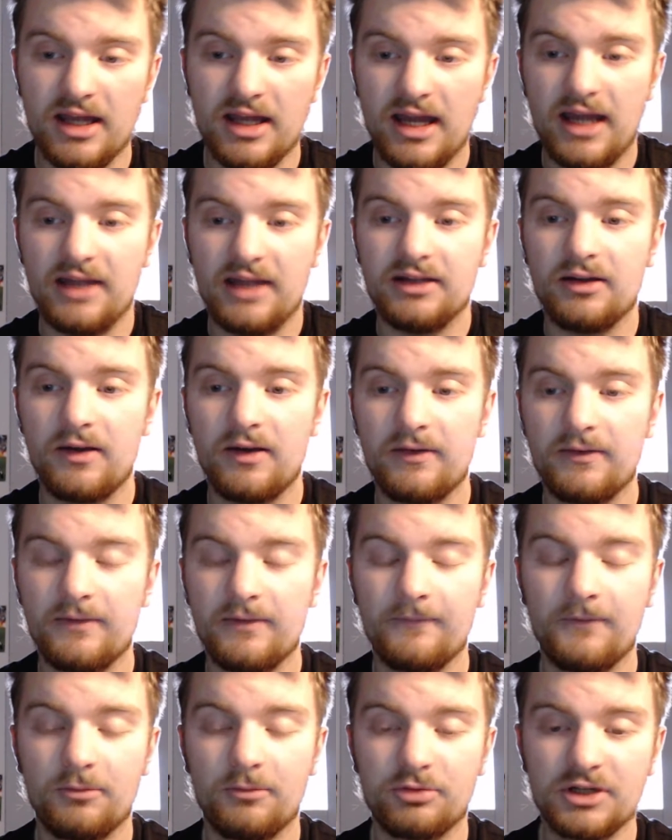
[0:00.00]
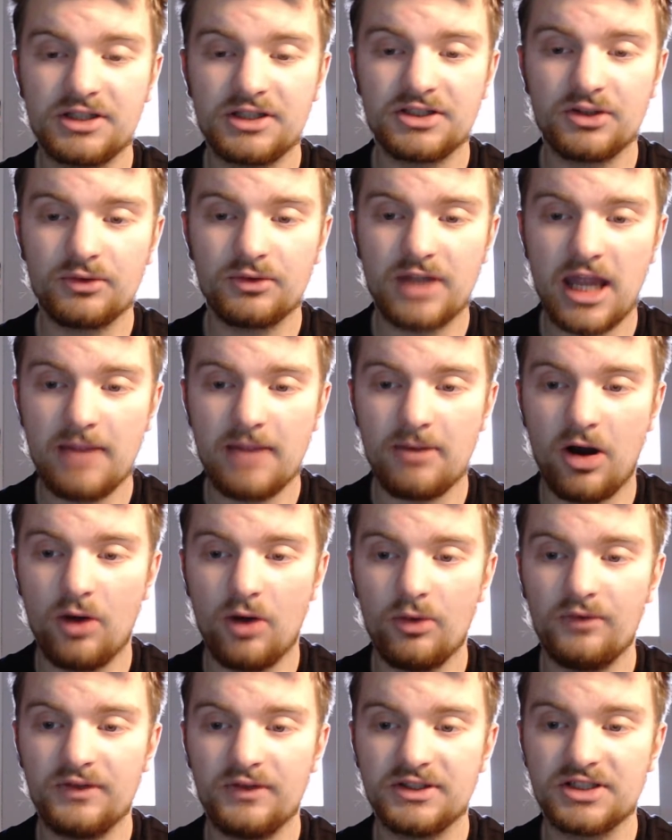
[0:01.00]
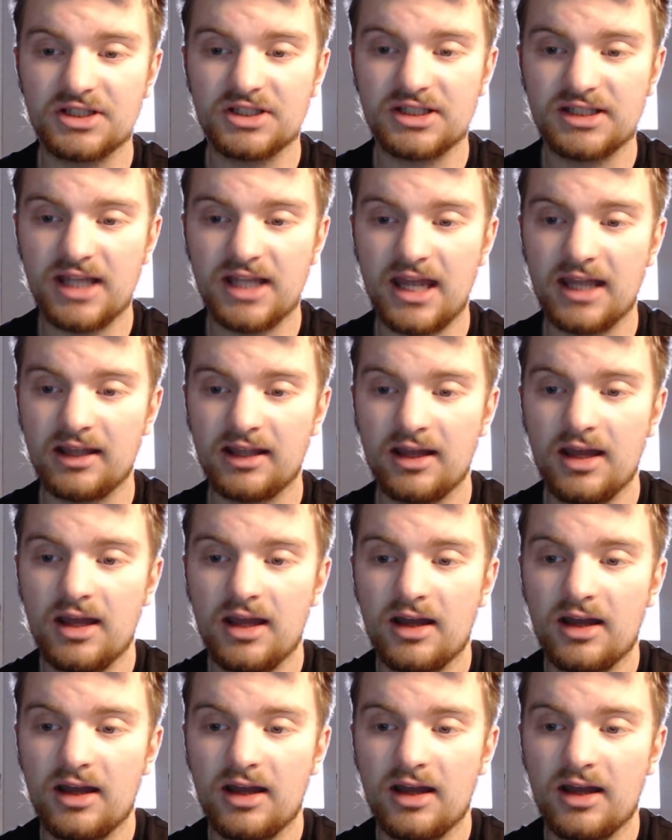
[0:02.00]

And Fabrizio came out with it just saying